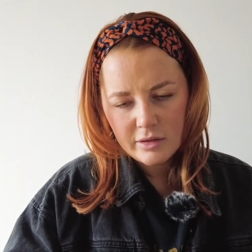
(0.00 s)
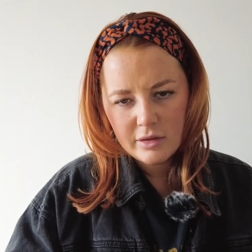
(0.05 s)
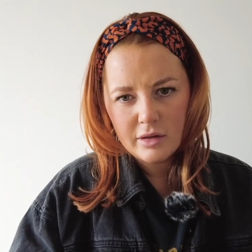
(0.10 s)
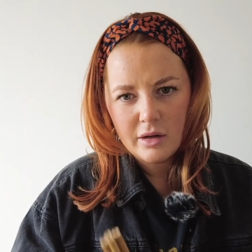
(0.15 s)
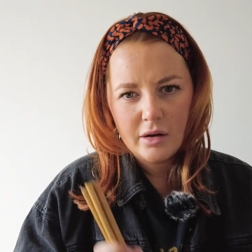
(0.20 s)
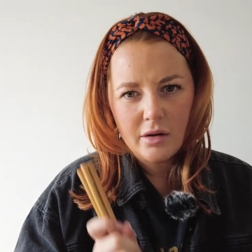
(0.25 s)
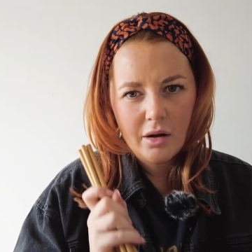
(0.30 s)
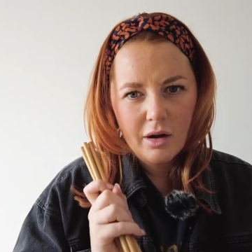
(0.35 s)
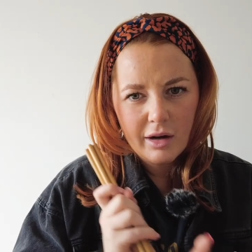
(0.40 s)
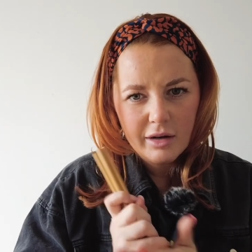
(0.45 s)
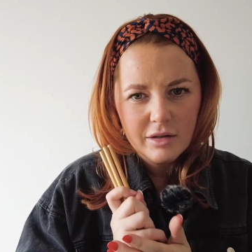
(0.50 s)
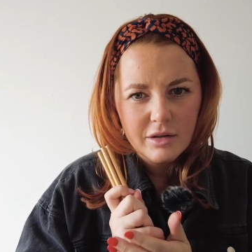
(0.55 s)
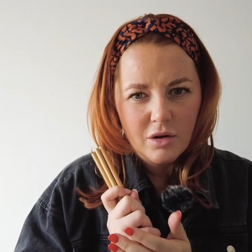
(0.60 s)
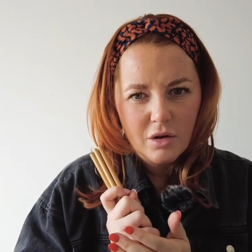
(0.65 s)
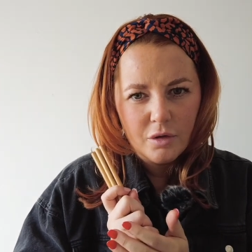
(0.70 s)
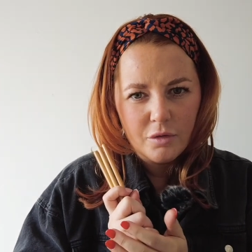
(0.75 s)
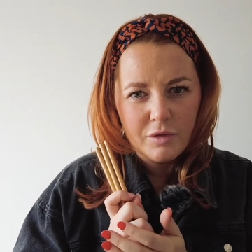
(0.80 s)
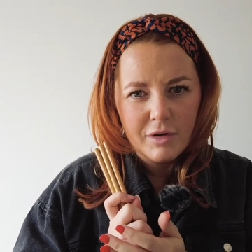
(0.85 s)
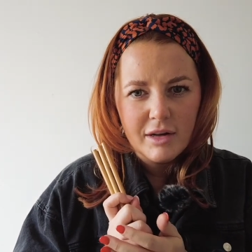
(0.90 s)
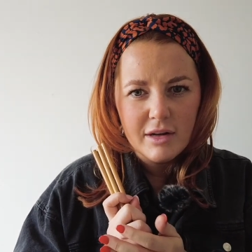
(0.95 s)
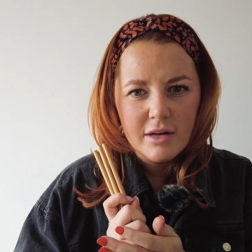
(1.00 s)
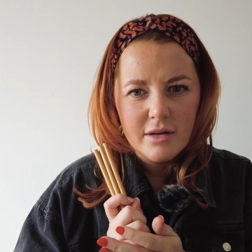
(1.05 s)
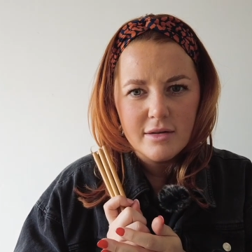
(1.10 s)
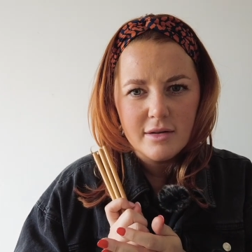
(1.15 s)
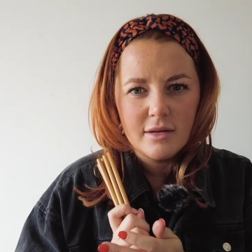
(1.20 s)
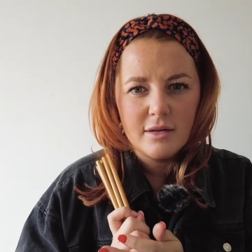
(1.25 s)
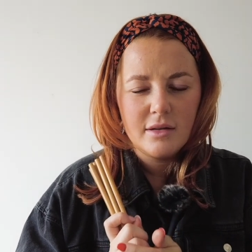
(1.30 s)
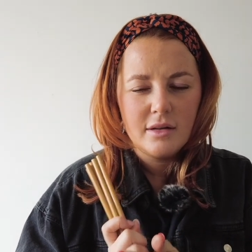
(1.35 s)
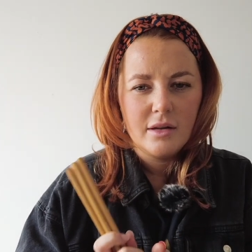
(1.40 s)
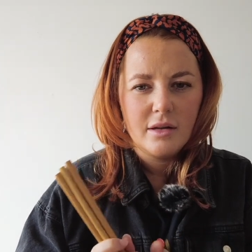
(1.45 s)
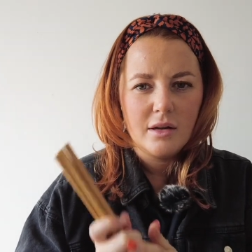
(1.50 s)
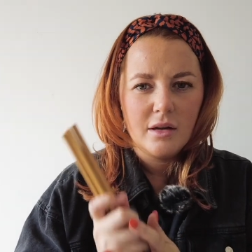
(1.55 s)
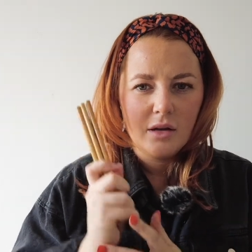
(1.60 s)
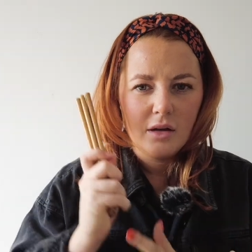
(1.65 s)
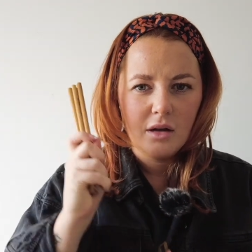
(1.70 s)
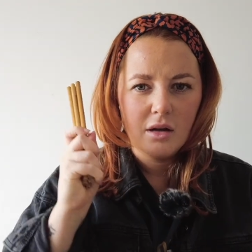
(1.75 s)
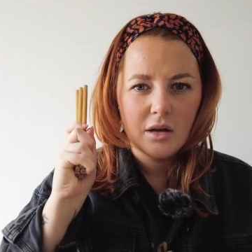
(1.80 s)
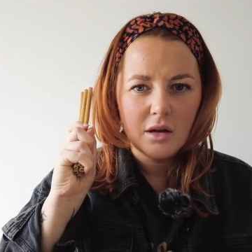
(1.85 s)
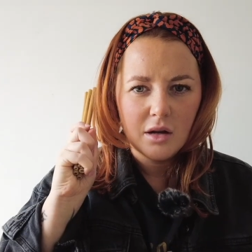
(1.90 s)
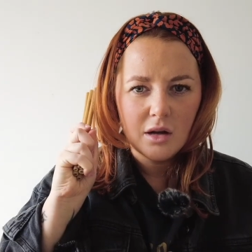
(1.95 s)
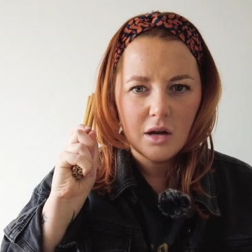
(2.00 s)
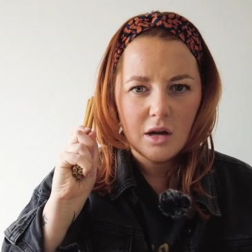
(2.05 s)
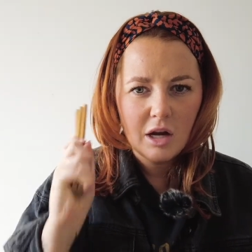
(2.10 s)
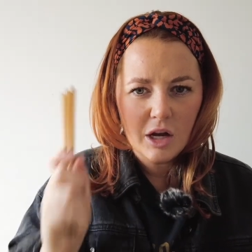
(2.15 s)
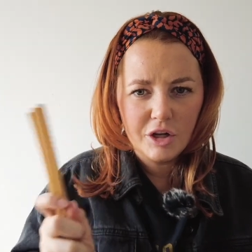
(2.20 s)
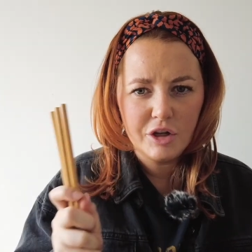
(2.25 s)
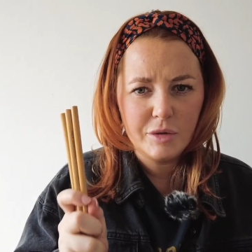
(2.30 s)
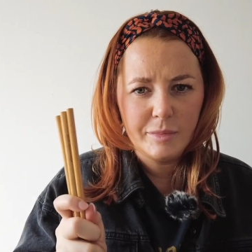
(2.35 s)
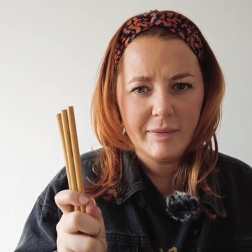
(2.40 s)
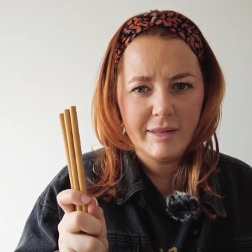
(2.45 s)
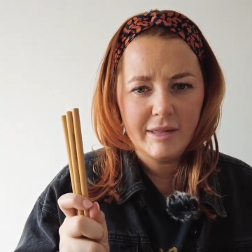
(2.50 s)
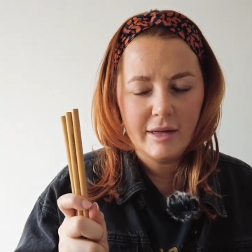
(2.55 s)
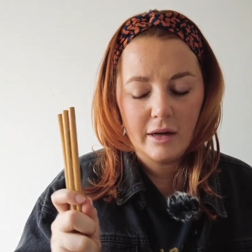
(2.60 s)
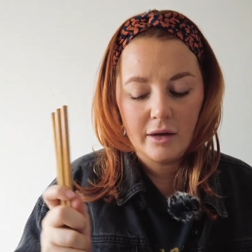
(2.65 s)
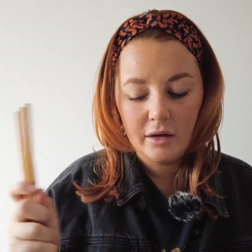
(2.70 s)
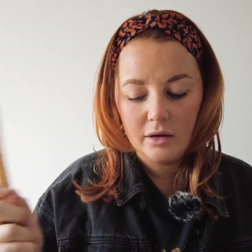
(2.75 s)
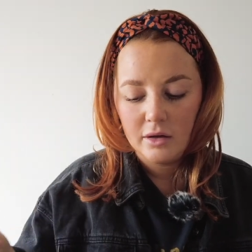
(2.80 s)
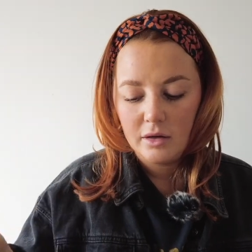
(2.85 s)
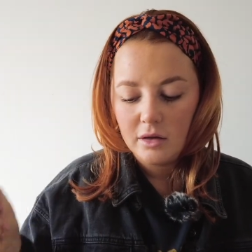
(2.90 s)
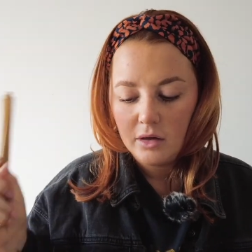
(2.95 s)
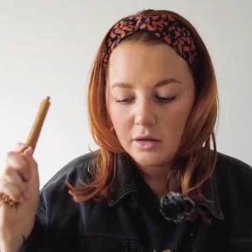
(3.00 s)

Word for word: So iced coffees, 100%,